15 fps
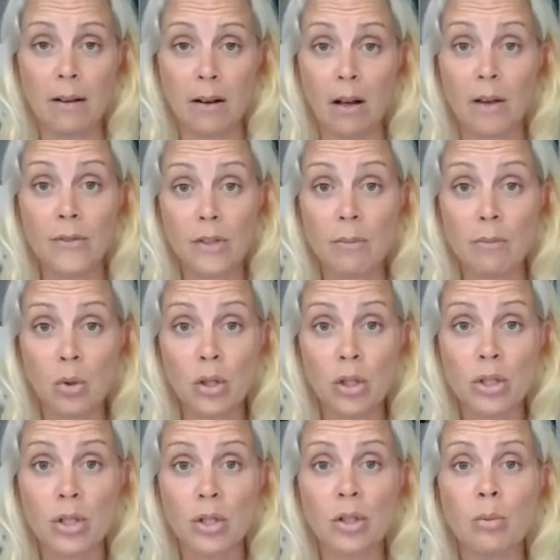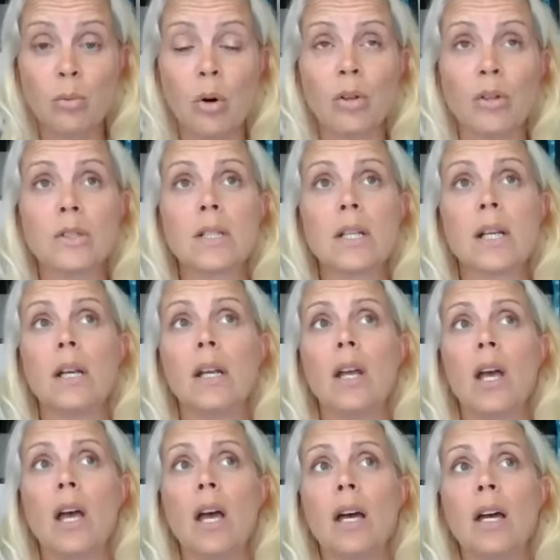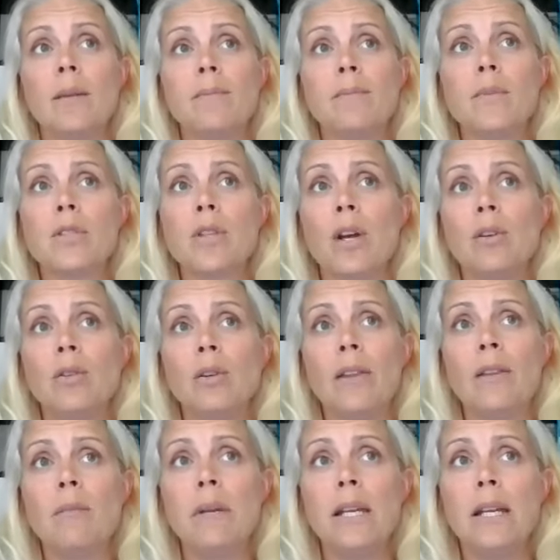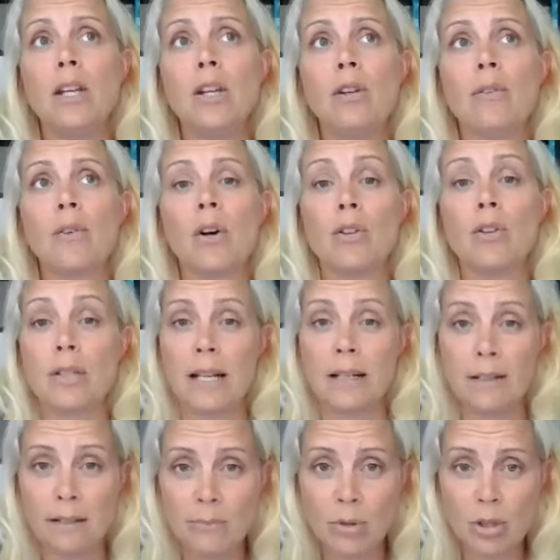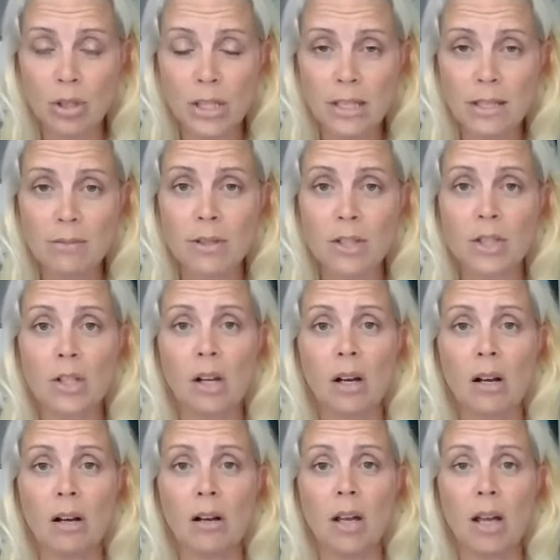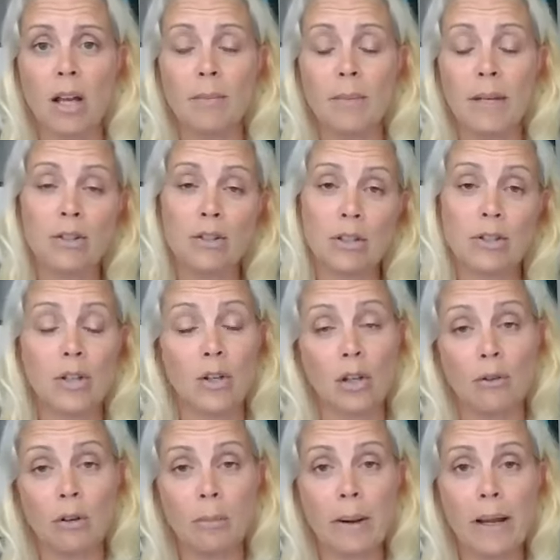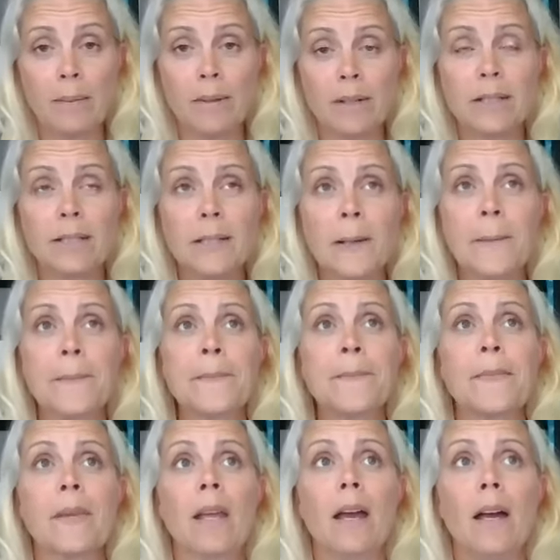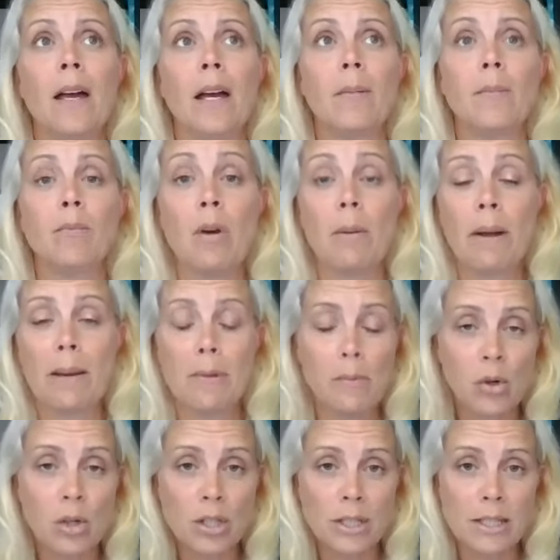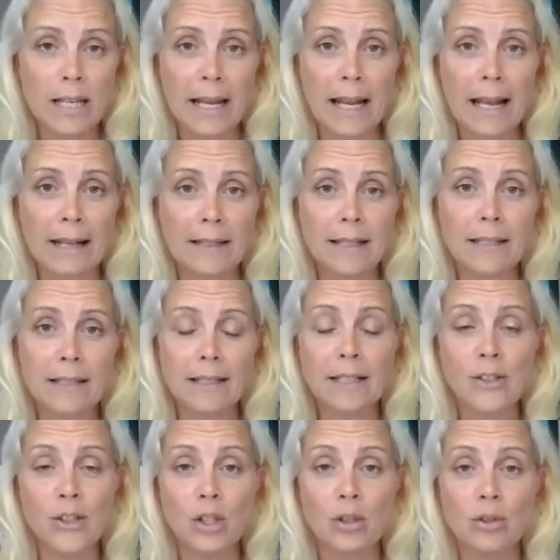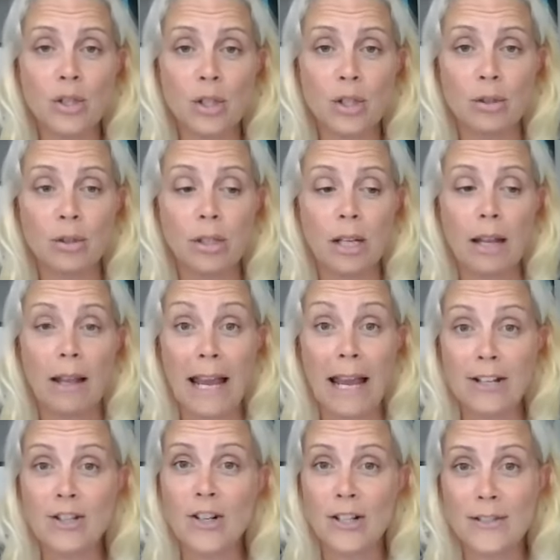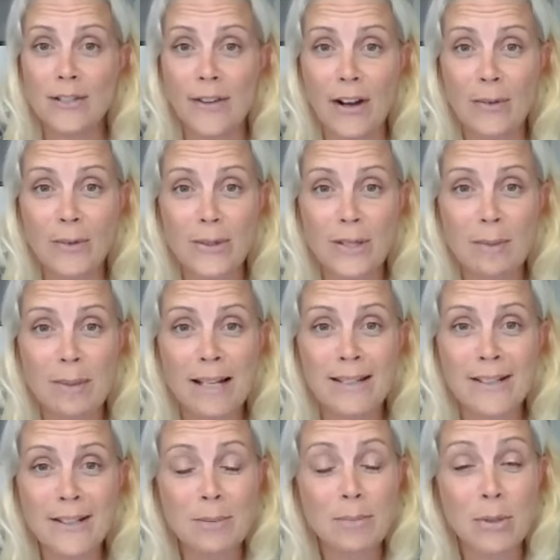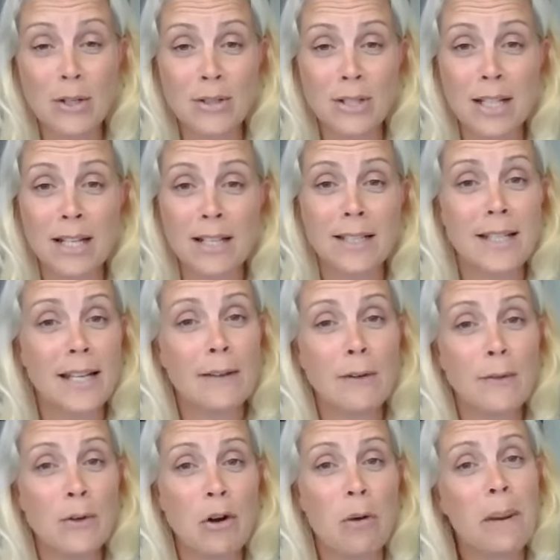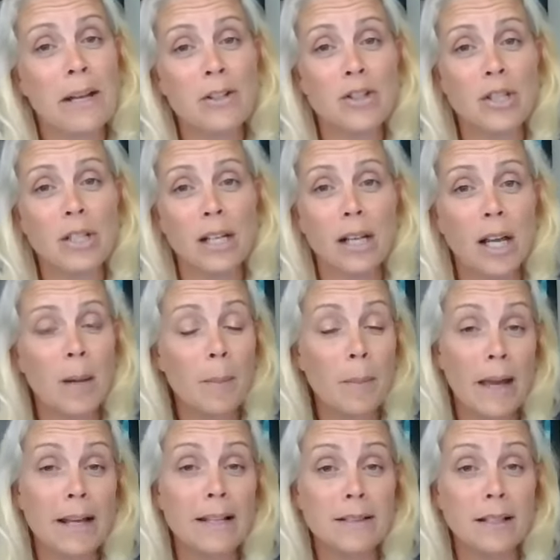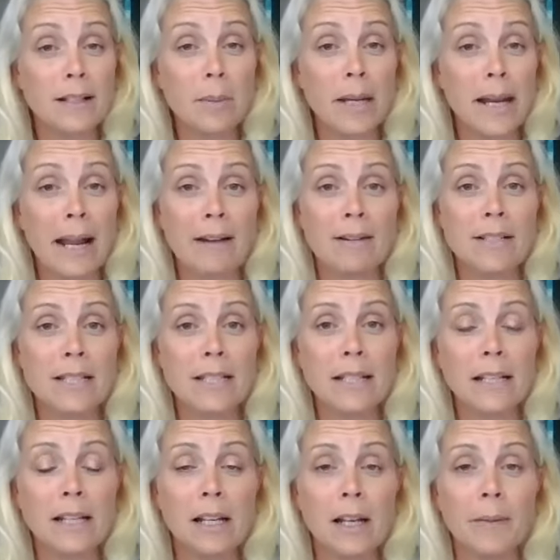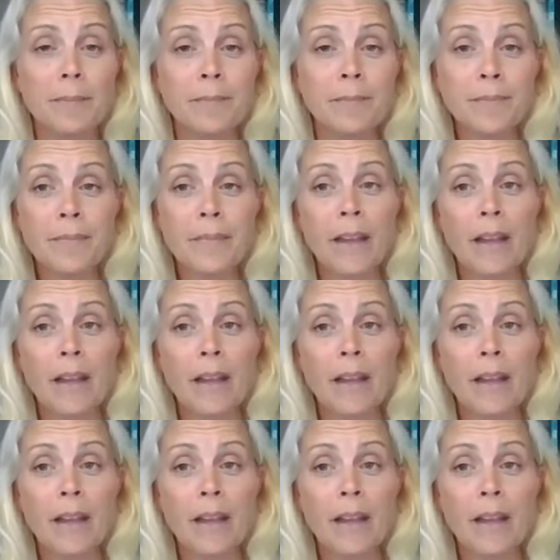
lifetime mortgage that you want. So at the minute, you've got standard mortgages, which are interest only or repayment. Repayment mortgages, they can continue to age 95 for some lenders, because at the end of the day, if you've got a pension income, that is going to be a guaranteed income